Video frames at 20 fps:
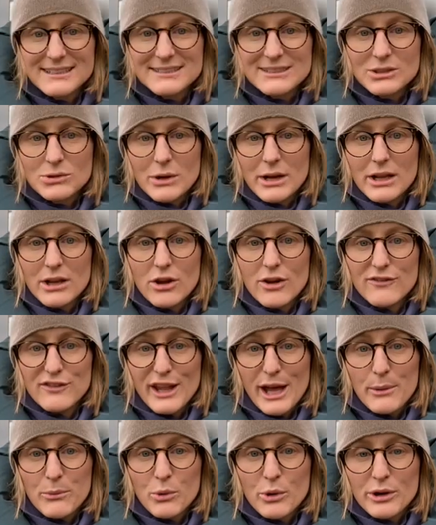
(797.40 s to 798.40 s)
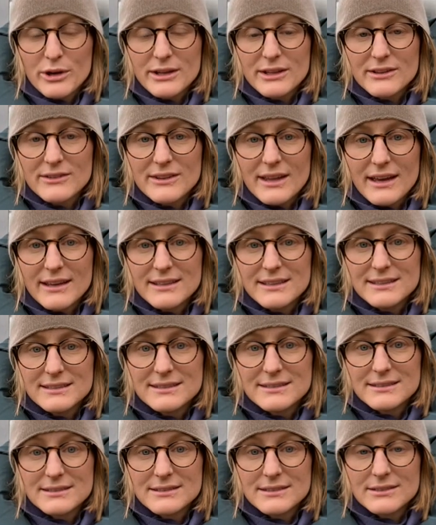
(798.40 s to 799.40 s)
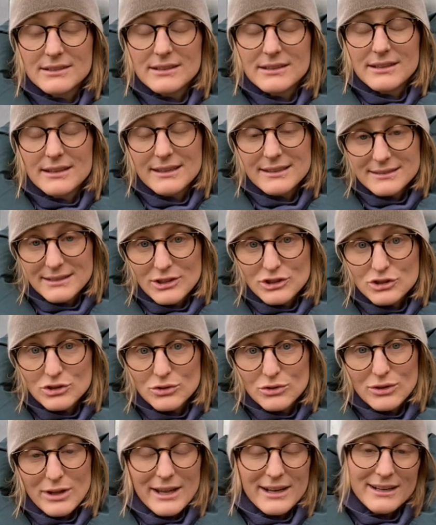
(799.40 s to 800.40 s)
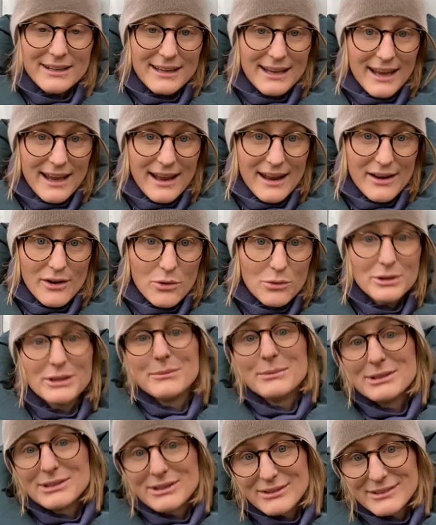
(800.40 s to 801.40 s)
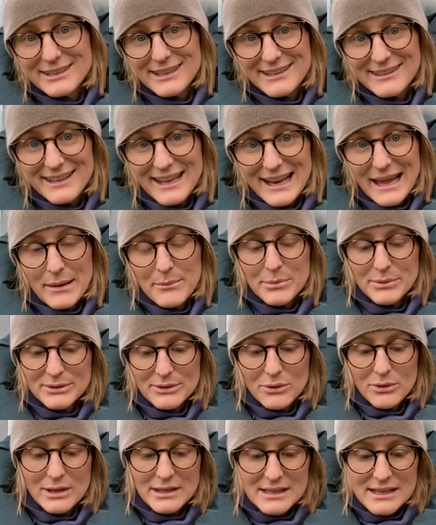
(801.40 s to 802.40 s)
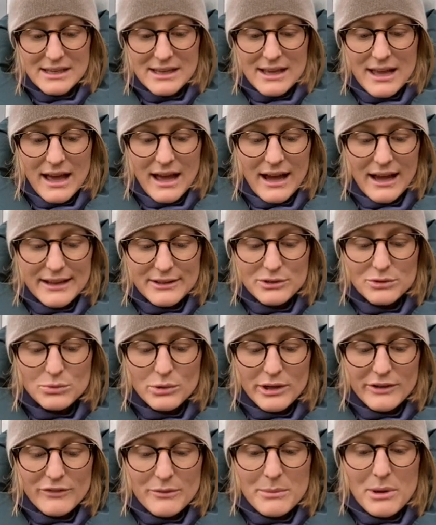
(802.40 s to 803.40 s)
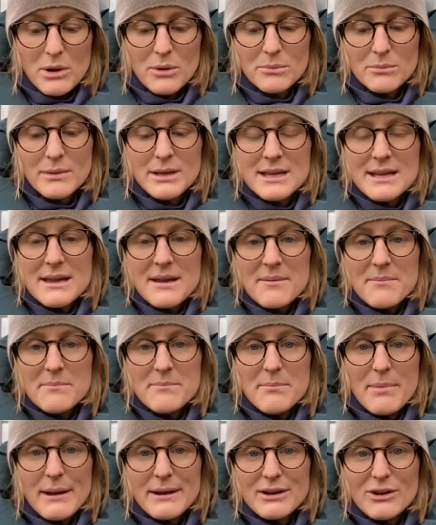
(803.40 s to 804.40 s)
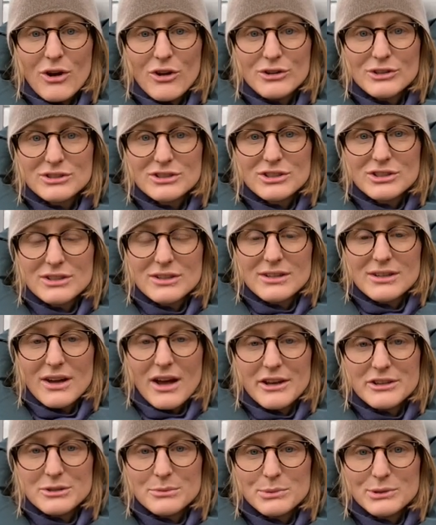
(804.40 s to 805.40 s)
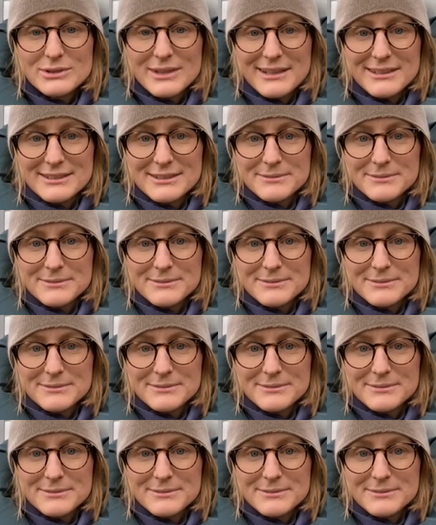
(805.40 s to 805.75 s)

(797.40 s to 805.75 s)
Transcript: quite a lot of lab work that is essential and can only be done in the lab. So I do work from home, but not 100%.